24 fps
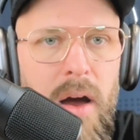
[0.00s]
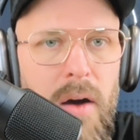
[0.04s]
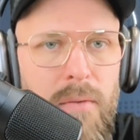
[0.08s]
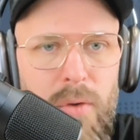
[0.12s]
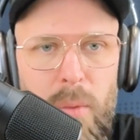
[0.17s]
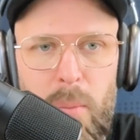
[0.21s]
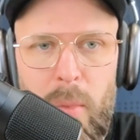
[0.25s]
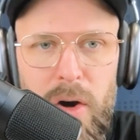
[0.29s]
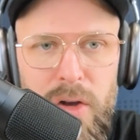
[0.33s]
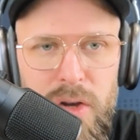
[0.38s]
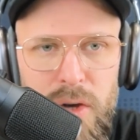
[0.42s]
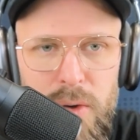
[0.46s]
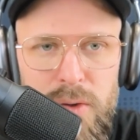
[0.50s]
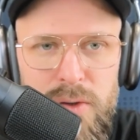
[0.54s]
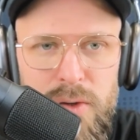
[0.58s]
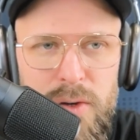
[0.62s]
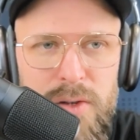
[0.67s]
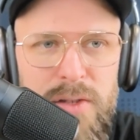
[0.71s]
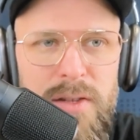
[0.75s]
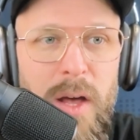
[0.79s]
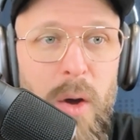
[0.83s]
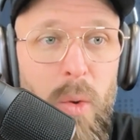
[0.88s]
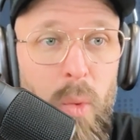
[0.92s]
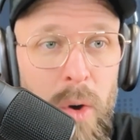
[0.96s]
from our
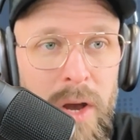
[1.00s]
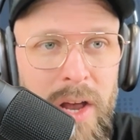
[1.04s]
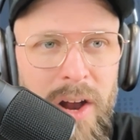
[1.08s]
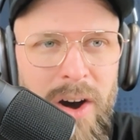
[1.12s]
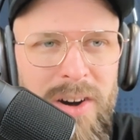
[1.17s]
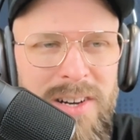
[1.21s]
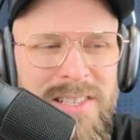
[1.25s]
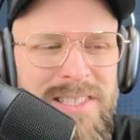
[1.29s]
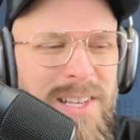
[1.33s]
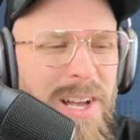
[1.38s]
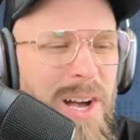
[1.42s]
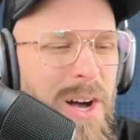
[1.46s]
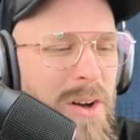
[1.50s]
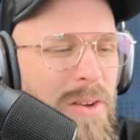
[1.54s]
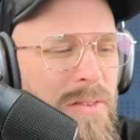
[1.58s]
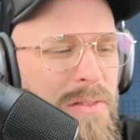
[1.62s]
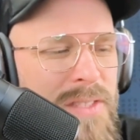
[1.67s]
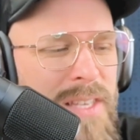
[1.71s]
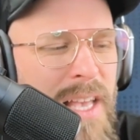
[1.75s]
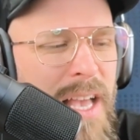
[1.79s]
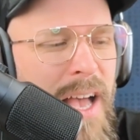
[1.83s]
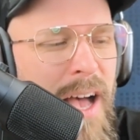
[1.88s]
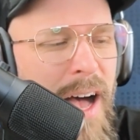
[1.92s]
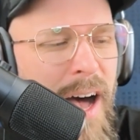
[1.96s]
users that we
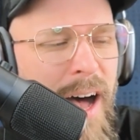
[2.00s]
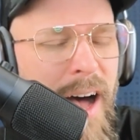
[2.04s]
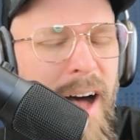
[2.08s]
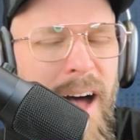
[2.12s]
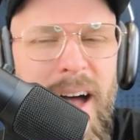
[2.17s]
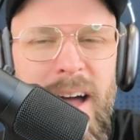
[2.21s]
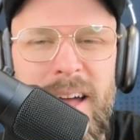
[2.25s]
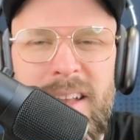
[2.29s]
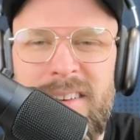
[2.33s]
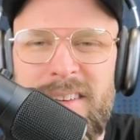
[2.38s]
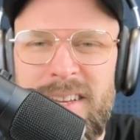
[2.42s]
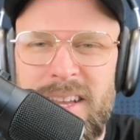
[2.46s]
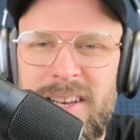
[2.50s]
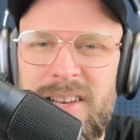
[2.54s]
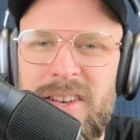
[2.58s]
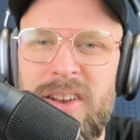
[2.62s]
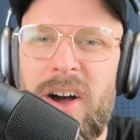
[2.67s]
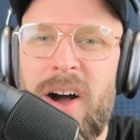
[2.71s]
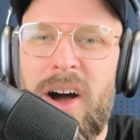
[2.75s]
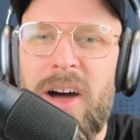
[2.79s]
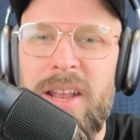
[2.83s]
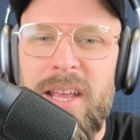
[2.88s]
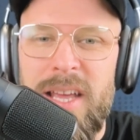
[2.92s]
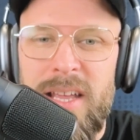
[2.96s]
ourselves did
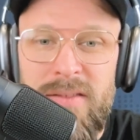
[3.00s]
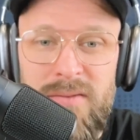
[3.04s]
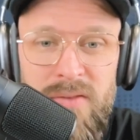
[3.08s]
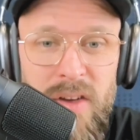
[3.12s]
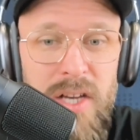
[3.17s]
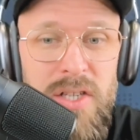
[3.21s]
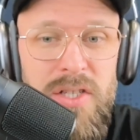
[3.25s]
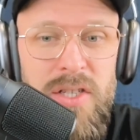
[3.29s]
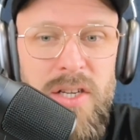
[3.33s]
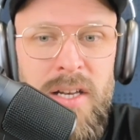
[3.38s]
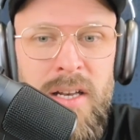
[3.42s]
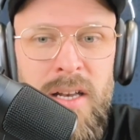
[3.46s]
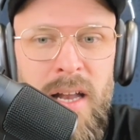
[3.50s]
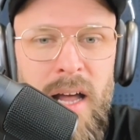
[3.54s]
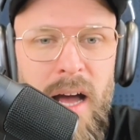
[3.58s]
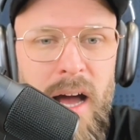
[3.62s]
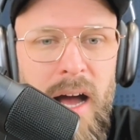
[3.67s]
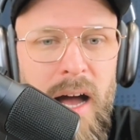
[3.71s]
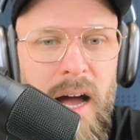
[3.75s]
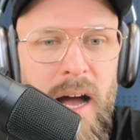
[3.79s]
not envision.